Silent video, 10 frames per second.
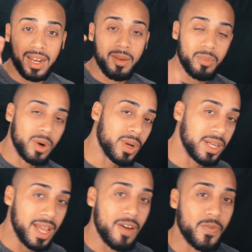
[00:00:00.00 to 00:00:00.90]
I've broke it
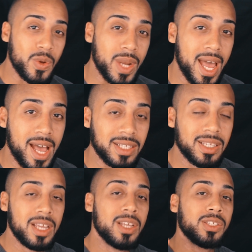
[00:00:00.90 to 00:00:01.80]
down for you
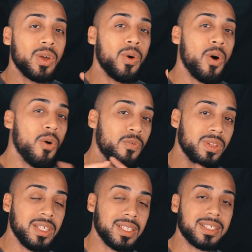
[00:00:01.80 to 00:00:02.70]
guys. So
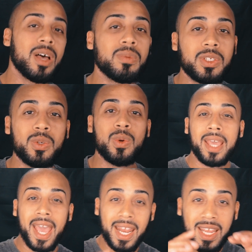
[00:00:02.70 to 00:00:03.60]
hopefully this helps you.
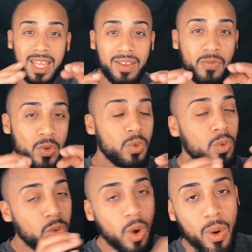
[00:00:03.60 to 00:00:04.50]
And if
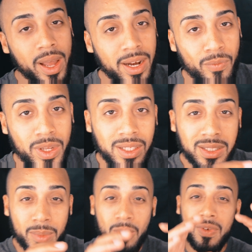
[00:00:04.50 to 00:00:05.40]
you go ahead and read the
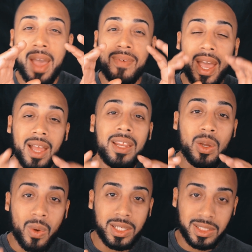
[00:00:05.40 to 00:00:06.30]
summary, if you have any
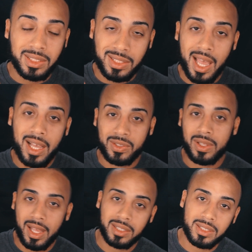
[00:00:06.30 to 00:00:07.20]
questions, guys,
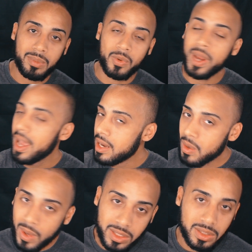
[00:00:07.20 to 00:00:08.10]
on that summary, any
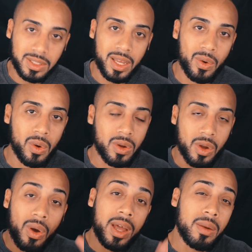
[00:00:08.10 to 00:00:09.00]
questions at all,
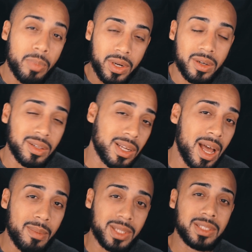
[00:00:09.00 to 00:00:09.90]
go ahead and put it in the
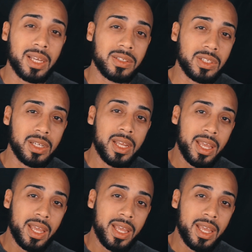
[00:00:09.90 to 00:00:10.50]
comment section.